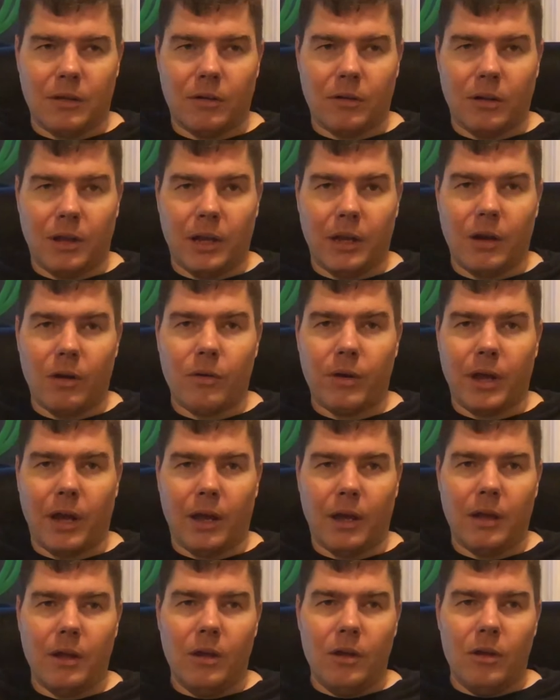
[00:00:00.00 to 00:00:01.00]
And they're like,
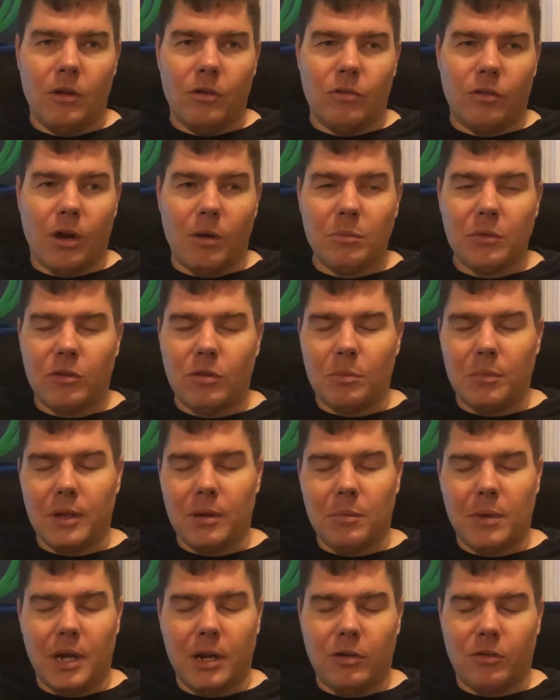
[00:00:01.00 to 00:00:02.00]
okay. So I'm assuming
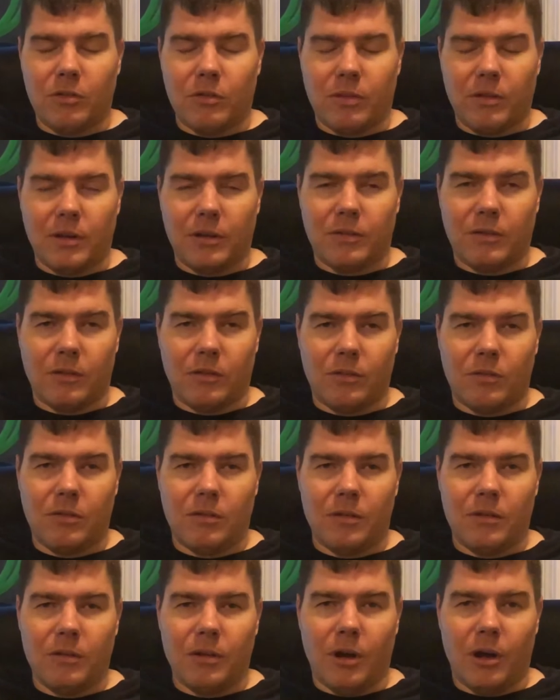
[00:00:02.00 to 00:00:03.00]
the manager thinks
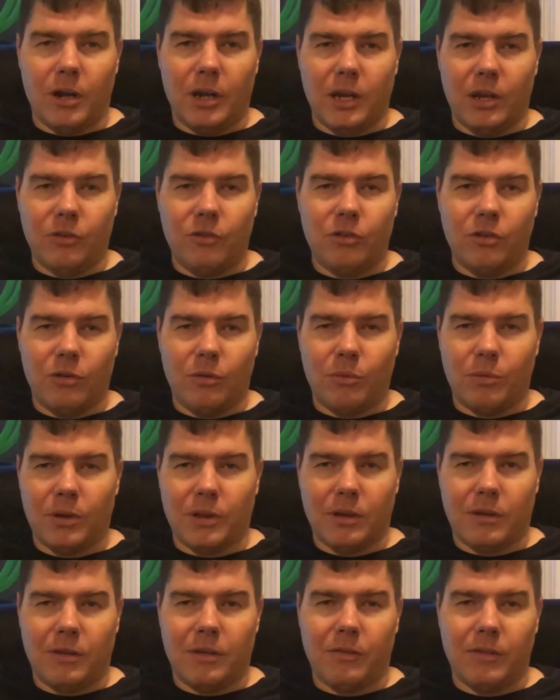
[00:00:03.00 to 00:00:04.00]
it's an issue
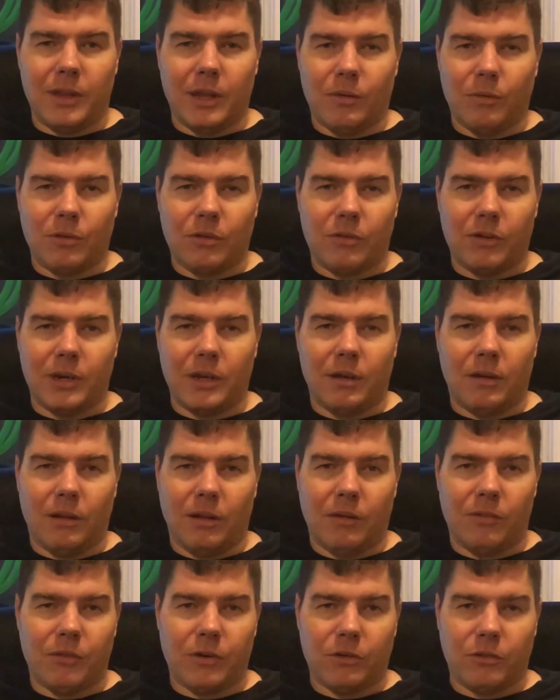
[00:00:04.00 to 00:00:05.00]
with a TV that was already
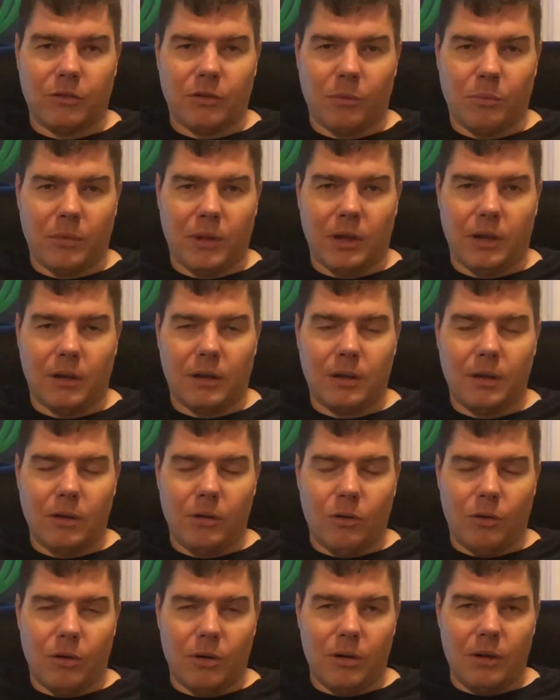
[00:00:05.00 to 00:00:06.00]
delivered or something.
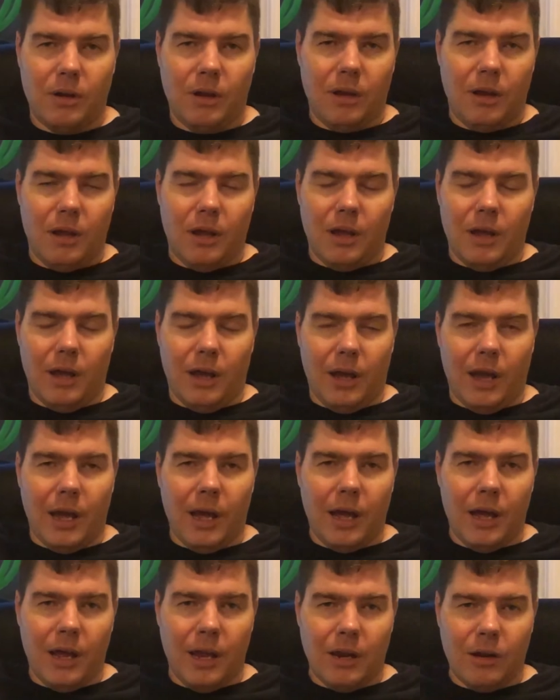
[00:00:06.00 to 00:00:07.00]

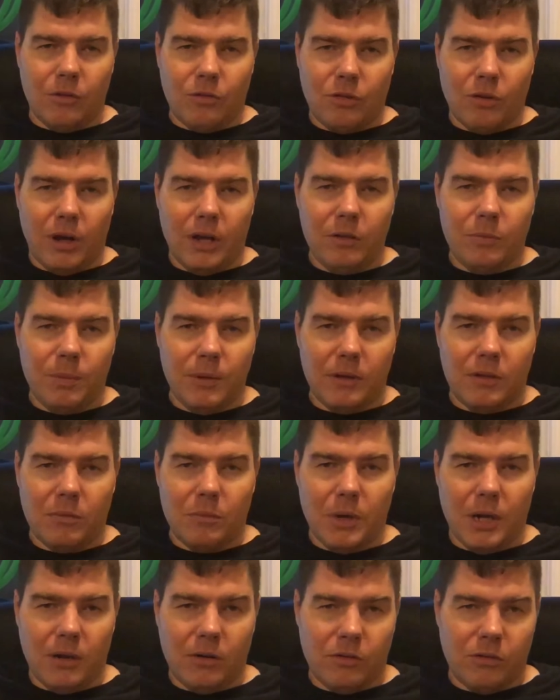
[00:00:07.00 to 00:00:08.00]
And so I speak to
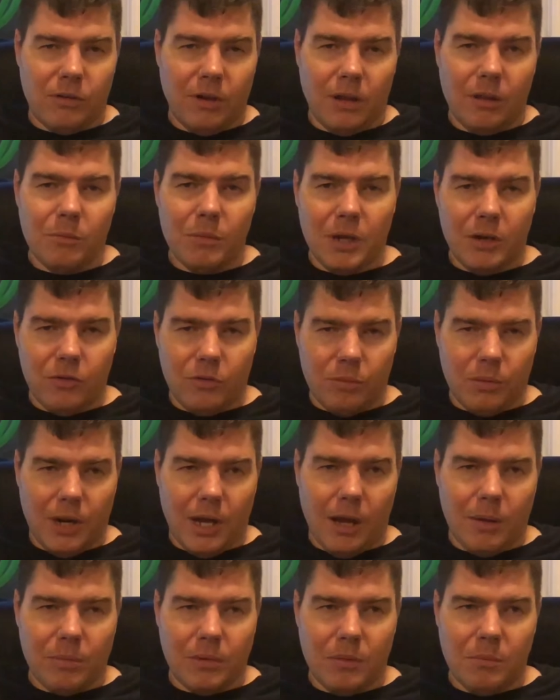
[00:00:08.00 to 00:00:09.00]
the manager, tell the manager what
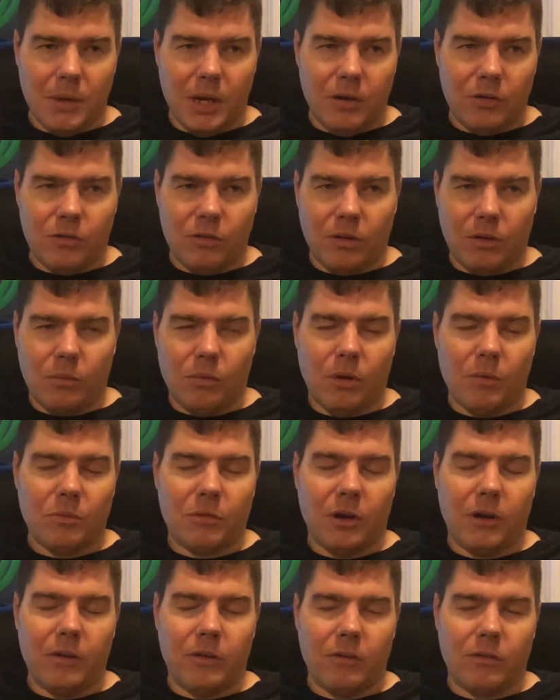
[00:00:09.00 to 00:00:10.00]
happened. The manager's like, well, I'm
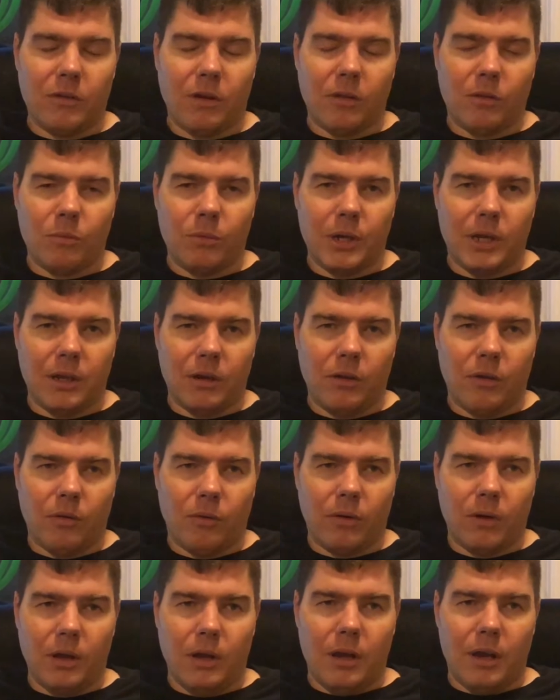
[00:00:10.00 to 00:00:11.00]
sorry, there's nothing we could do.
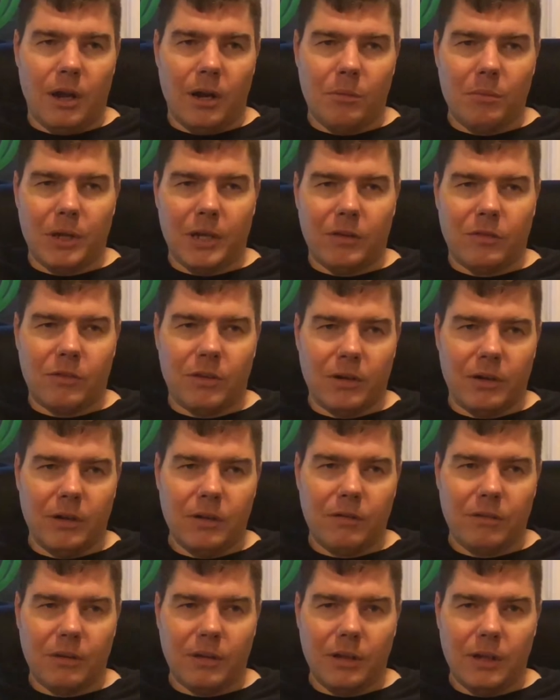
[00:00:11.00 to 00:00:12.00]
And I'm like,
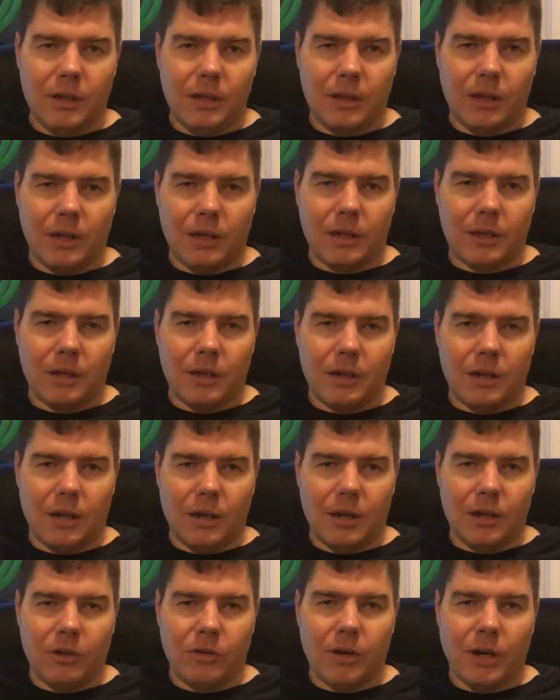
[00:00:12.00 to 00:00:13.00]
seriously? Like,
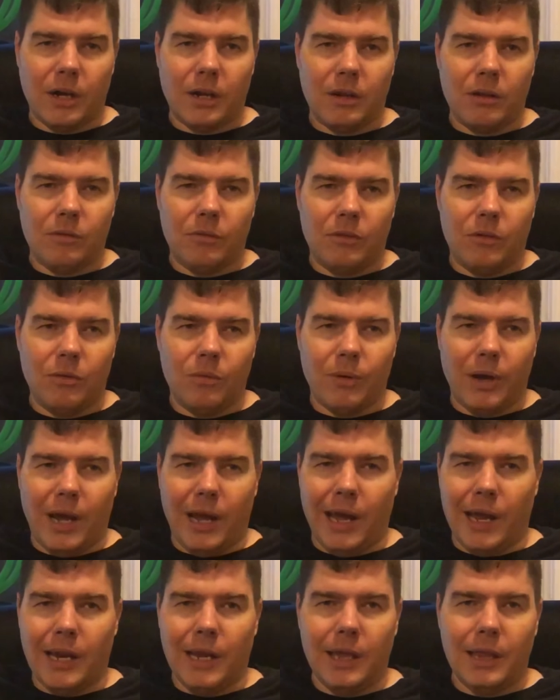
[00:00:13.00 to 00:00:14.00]
you're not going to do
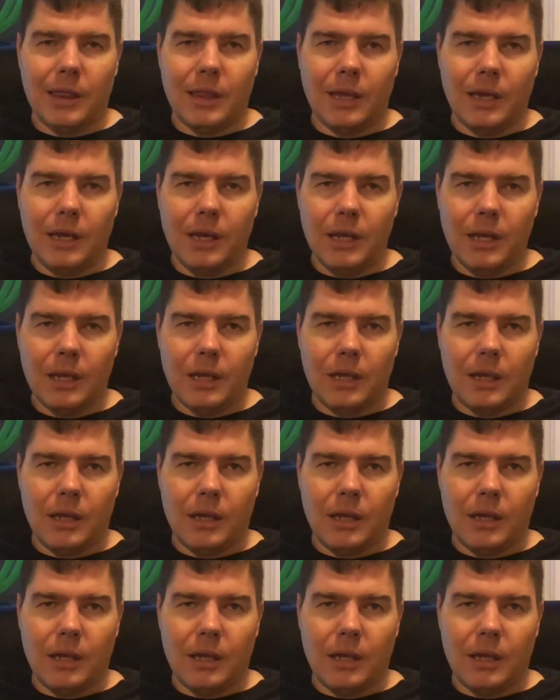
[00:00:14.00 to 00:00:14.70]
anything?